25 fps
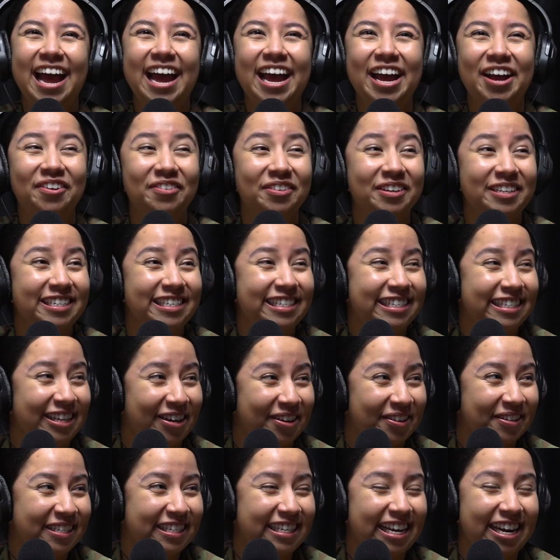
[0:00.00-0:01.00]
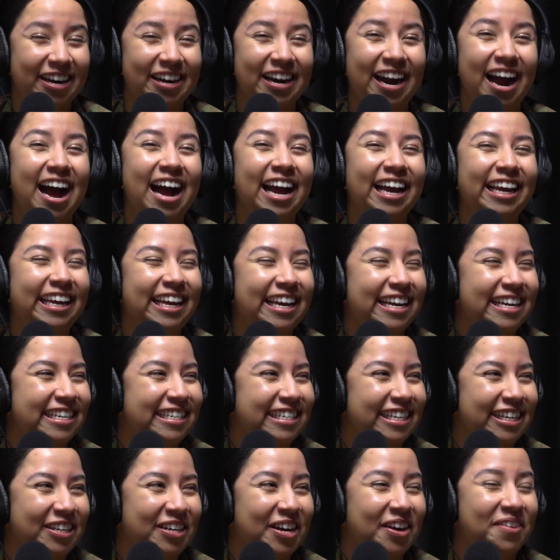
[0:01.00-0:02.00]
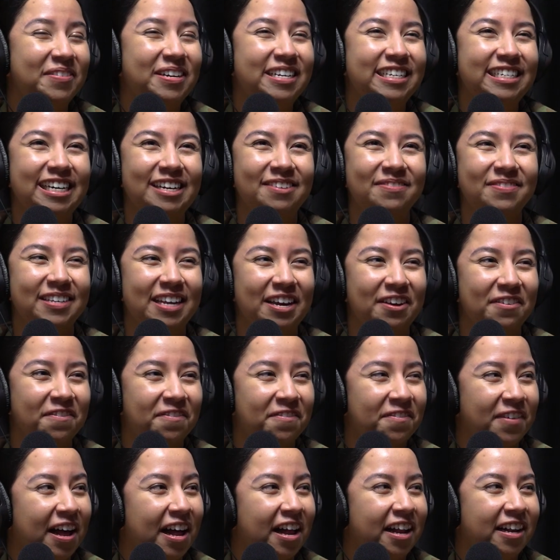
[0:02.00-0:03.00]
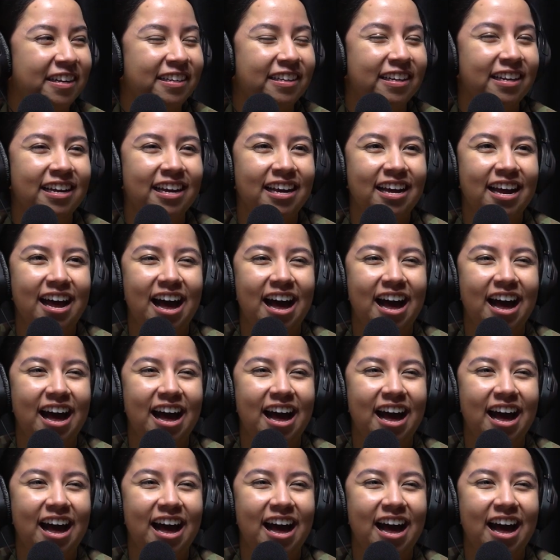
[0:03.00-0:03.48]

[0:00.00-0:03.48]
It was so scary. I can't tell you how many times I fell,